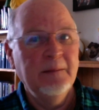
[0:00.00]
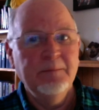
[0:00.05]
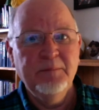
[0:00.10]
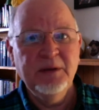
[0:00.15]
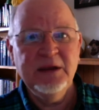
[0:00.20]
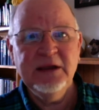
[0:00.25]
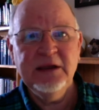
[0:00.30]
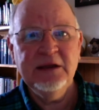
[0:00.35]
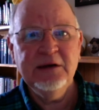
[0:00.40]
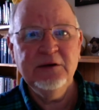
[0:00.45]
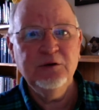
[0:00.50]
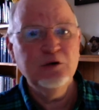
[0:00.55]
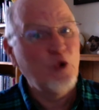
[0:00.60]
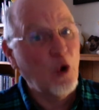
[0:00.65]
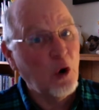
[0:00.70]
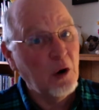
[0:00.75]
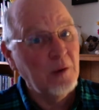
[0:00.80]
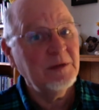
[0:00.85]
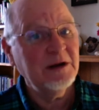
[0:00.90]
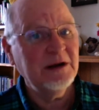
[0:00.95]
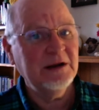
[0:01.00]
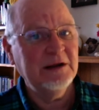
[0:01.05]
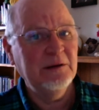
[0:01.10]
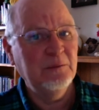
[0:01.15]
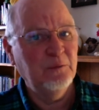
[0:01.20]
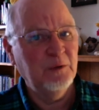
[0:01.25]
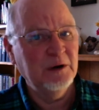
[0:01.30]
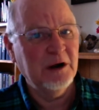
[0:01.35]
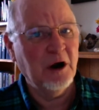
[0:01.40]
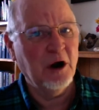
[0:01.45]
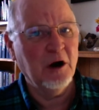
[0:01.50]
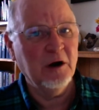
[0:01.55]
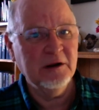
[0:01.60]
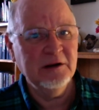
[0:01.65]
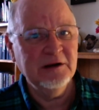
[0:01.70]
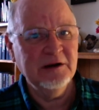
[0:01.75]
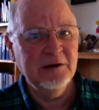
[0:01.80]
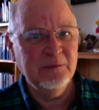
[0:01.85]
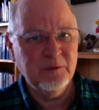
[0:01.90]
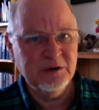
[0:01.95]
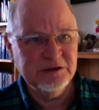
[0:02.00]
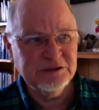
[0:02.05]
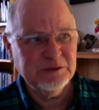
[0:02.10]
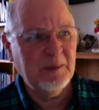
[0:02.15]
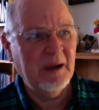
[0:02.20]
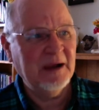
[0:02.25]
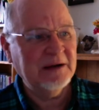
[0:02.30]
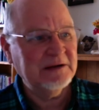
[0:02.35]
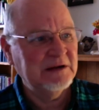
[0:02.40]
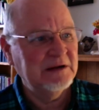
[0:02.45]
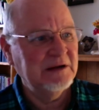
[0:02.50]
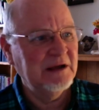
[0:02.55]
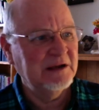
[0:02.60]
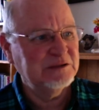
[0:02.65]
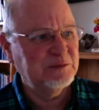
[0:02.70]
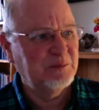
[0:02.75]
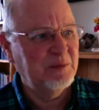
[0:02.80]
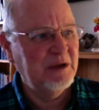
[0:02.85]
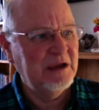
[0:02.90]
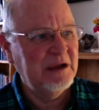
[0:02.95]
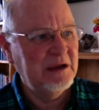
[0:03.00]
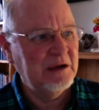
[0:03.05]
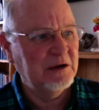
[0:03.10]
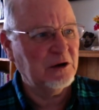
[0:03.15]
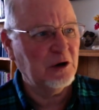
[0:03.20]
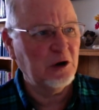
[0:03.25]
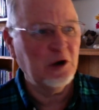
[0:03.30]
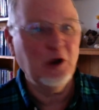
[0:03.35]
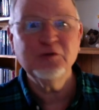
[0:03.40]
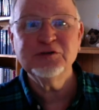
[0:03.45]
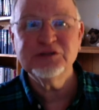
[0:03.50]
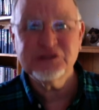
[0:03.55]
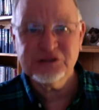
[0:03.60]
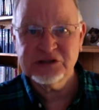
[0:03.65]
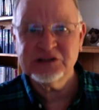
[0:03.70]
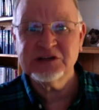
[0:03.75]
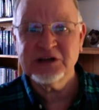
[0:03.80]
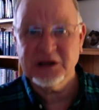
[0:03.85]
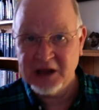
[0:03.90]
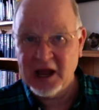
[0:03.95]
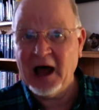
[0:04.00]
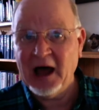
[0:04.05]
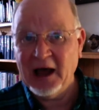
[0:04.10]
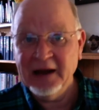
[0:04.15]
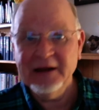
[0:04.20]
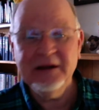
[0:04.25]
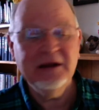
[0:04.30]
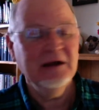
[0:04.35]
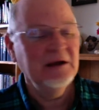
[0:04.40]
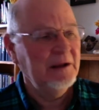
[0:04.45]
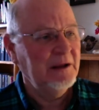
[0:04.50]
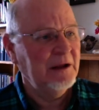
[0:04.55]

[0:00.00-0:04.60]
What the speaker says: be normally regarded and respected as being close to God,